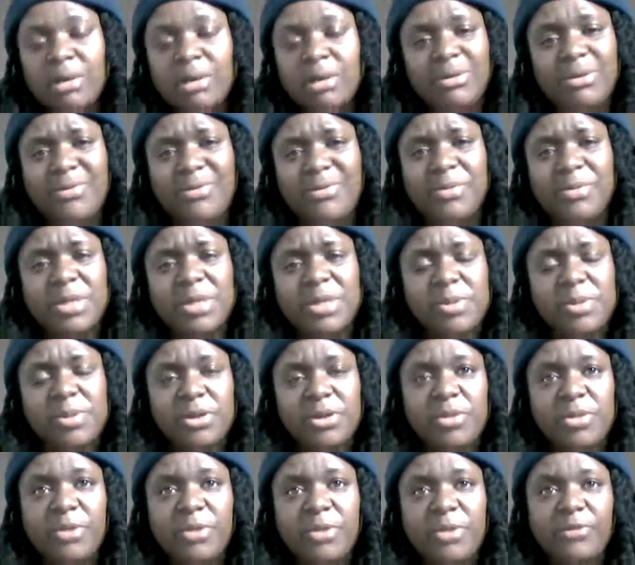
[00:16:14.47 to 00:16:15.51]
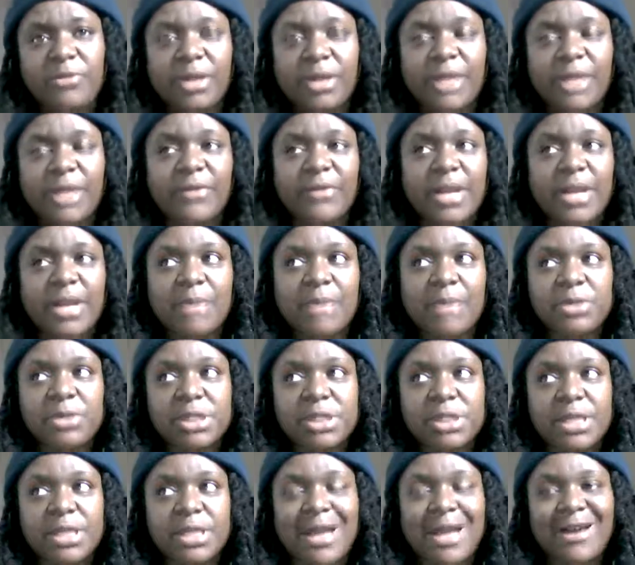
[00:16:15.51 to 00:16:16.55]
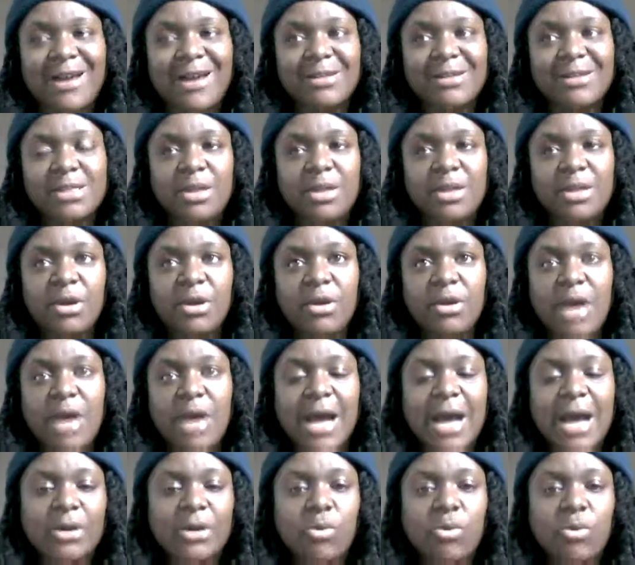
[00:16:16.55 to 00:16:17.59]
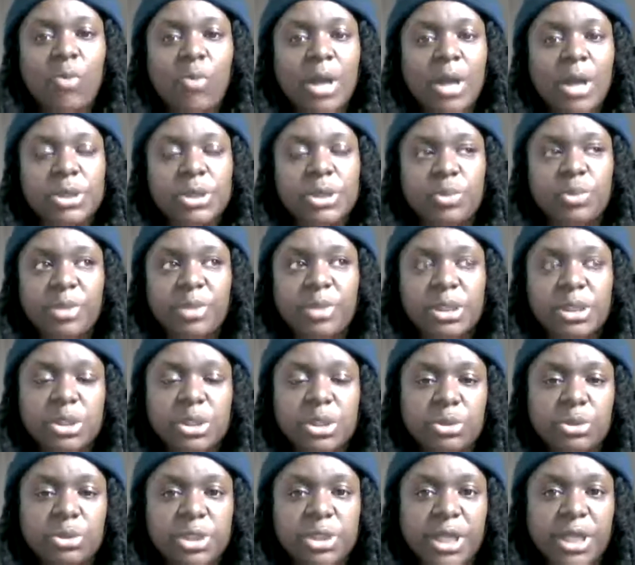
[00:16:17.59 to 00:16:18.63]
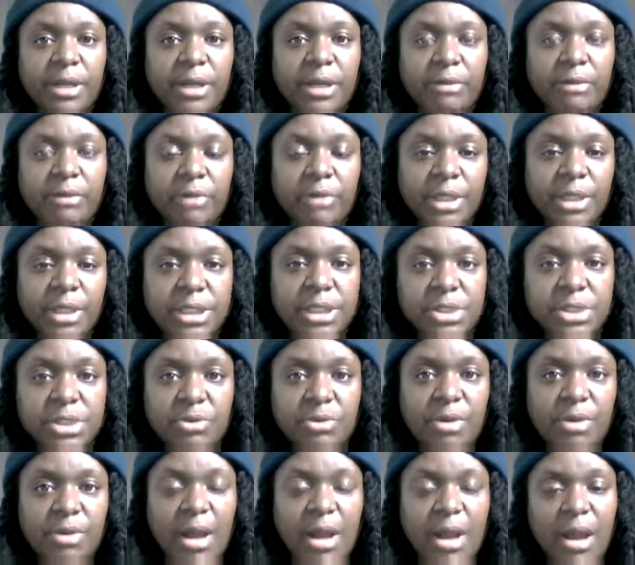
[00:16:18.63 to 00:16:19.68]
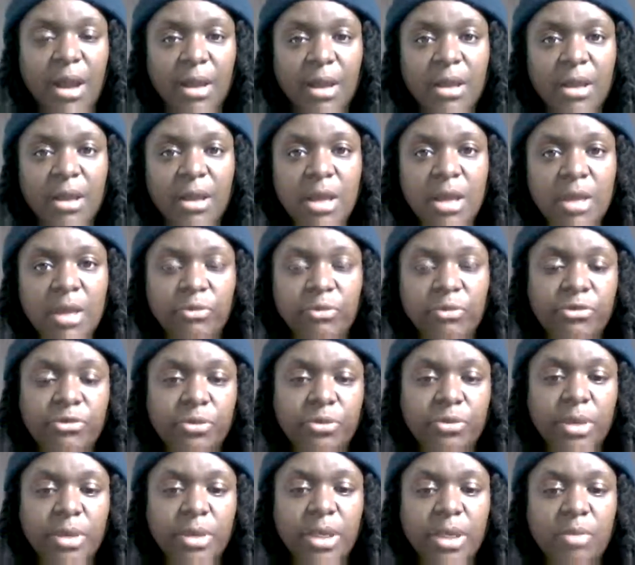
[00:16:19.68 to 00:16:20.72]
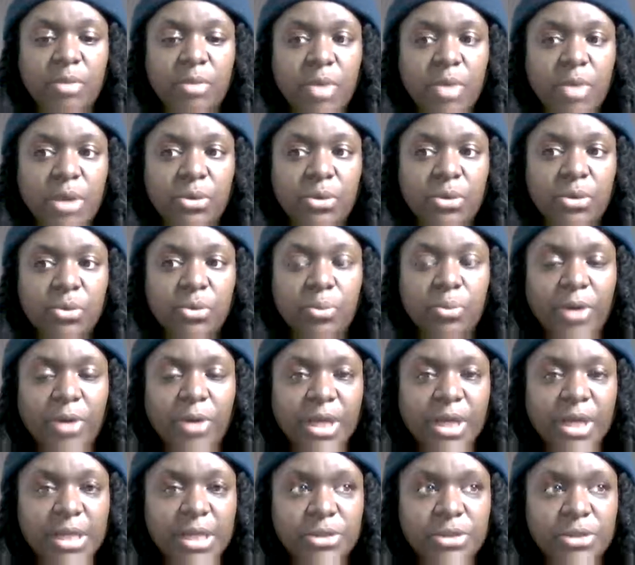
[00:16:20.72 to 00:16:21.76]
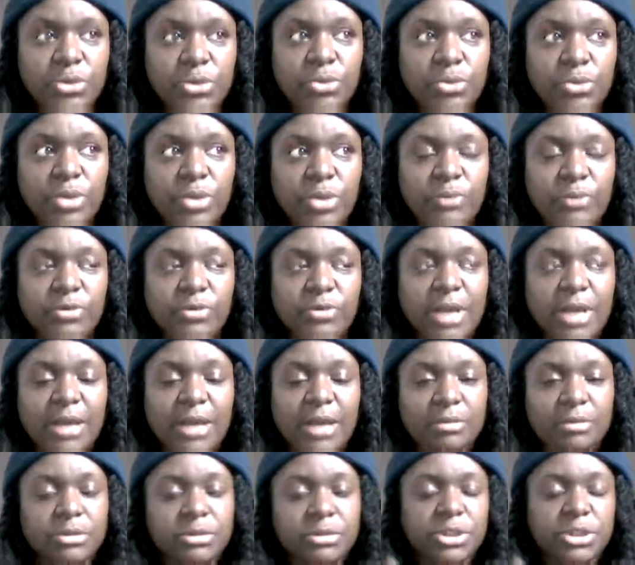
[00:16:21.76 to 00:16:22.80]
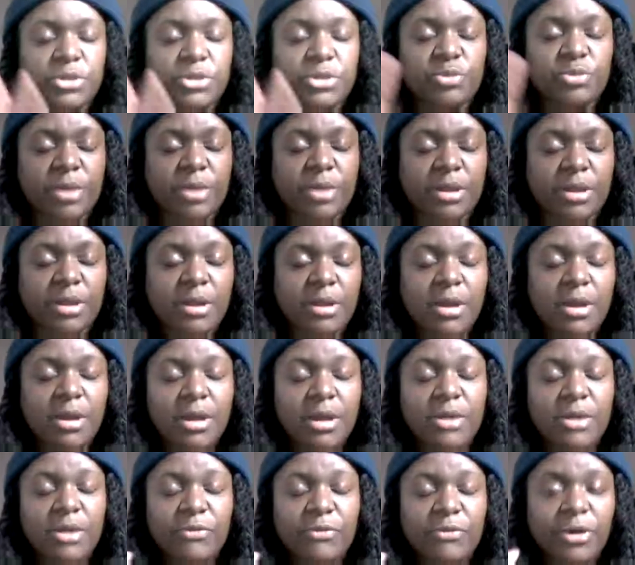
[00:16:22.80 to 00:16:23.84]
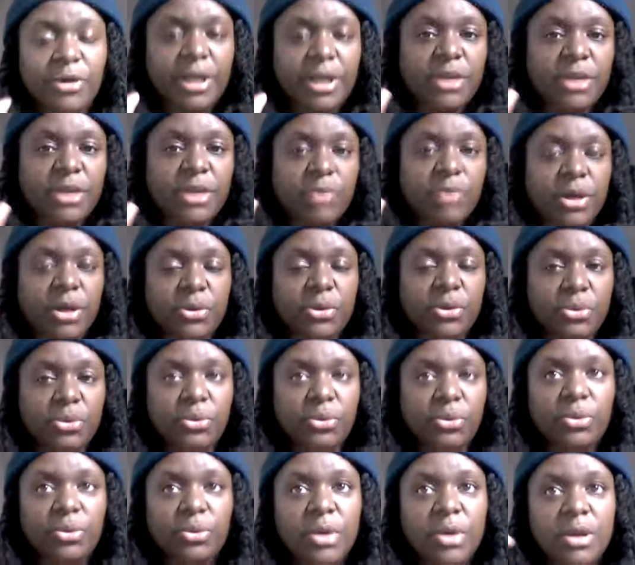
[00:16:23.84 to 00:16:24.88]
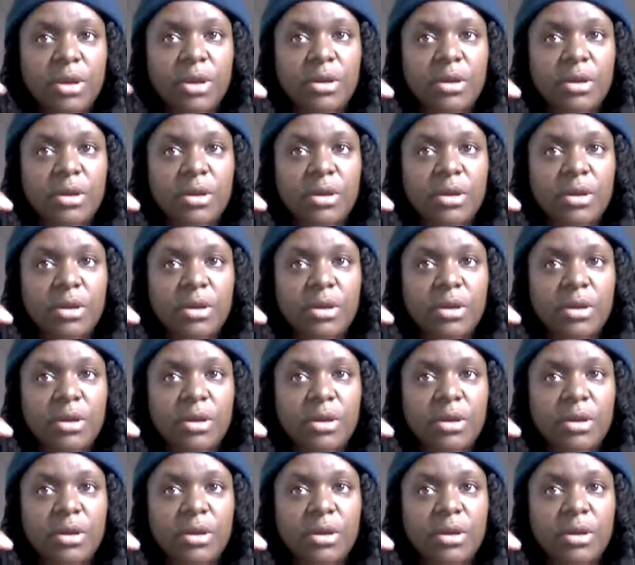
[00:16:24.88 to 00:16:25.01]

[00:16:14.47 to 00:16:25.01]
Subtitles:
have it in my spirit to be forgiven. And I'm just not, I don't want to be associated, religious or not, to anyone who if not, excuse me, for anyone who